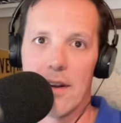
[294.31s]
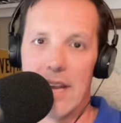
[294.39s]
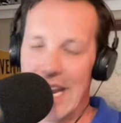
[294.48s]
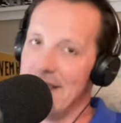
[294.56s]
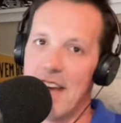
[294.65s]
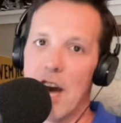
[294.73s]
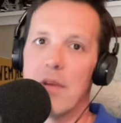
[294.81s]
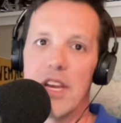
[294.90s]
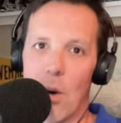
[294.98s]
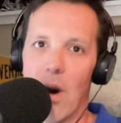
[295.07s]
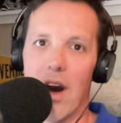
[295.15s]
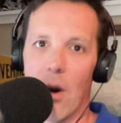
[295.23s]

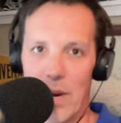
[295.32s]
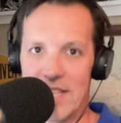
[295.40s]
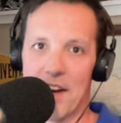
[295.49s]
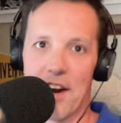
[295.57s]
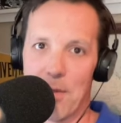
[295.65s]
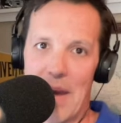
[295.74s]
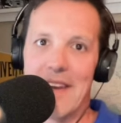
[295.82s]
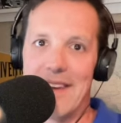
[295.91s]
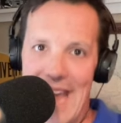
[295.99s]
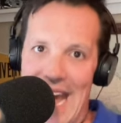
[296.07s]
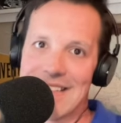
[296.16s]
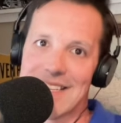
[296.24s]
NWO. We talk about
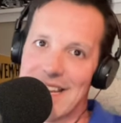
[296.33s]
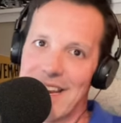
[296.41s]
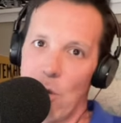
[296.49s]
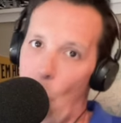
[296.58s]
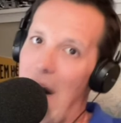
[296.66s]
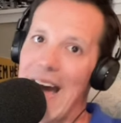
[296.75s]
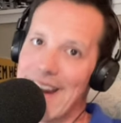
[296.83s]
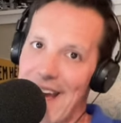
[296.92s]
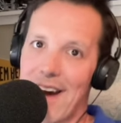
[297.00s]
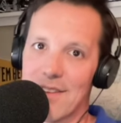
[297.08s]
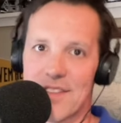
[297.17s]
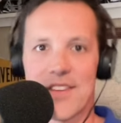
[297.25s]
nasty
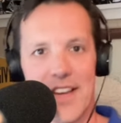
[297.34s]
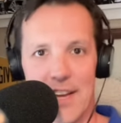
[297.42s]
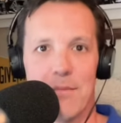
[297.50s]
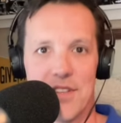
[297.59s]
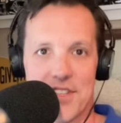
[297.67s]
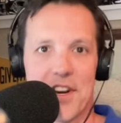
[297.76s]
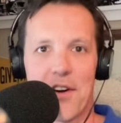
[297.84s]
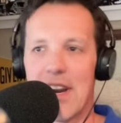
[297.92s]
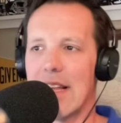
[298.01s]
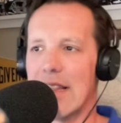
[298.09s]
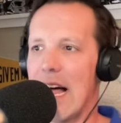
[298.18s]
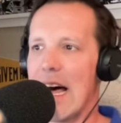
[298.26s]
wideouts at Missouri
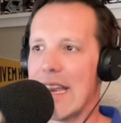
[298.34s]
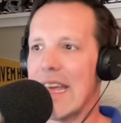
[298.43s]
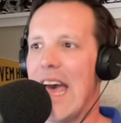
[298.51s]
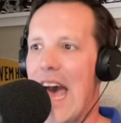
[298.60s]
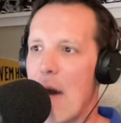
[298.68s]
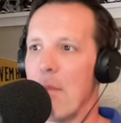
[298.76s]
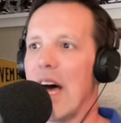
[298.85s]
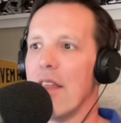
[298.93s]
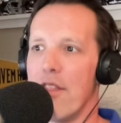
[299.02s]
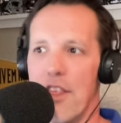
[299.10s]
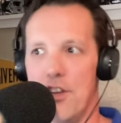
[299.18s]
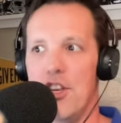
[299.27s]
a lot. How
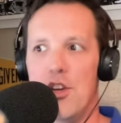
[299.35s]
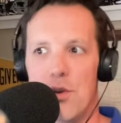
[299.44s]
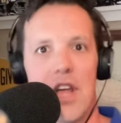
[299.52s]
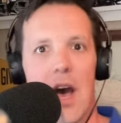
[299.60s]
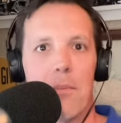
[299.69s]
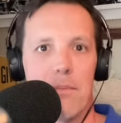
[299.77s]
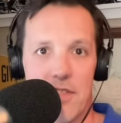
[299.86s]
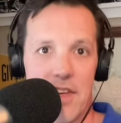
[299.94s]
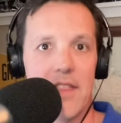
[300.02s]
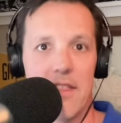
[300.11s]
about the new the